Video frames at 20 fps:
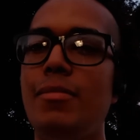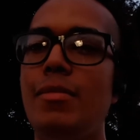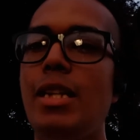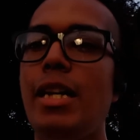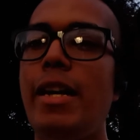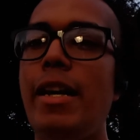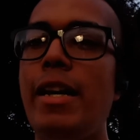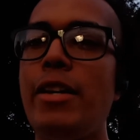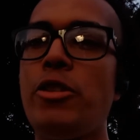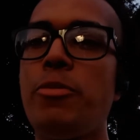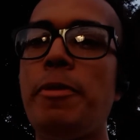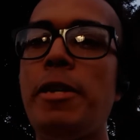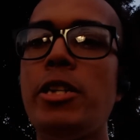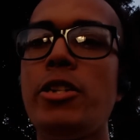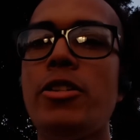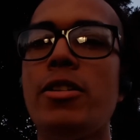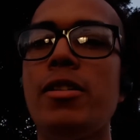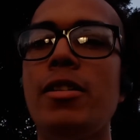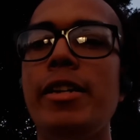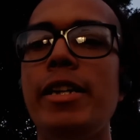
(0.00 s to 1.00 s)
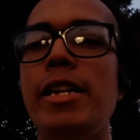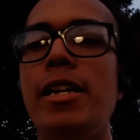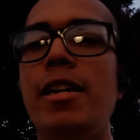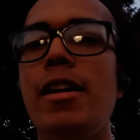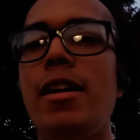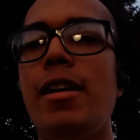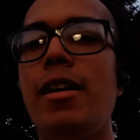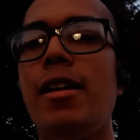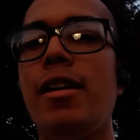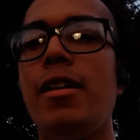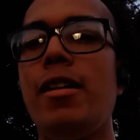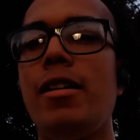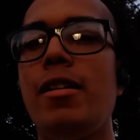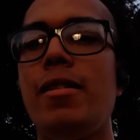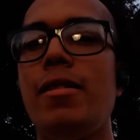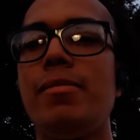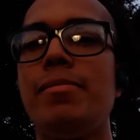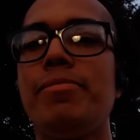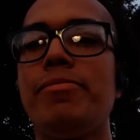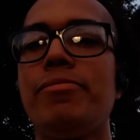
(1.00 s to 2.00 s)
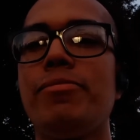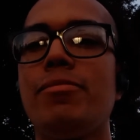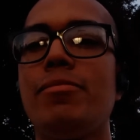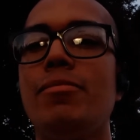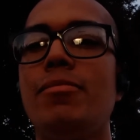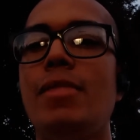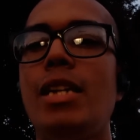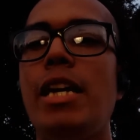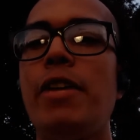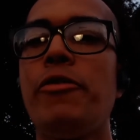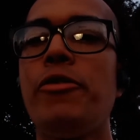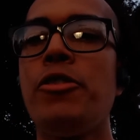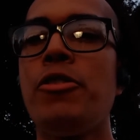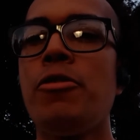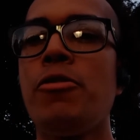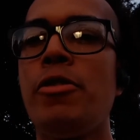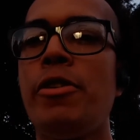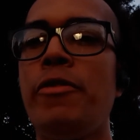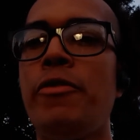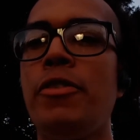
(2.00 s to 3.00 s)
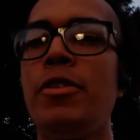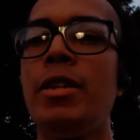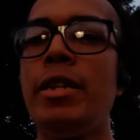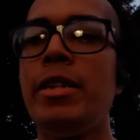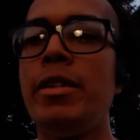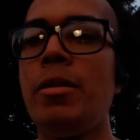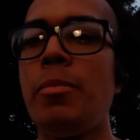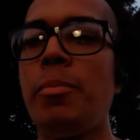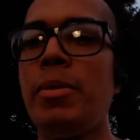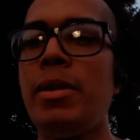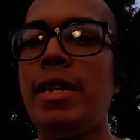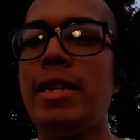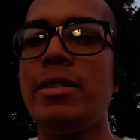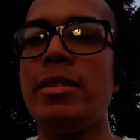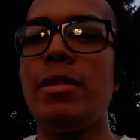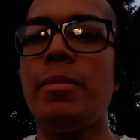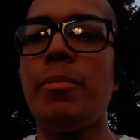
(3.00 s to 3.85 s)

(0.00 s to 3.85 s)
Especially if you're refilling the plastic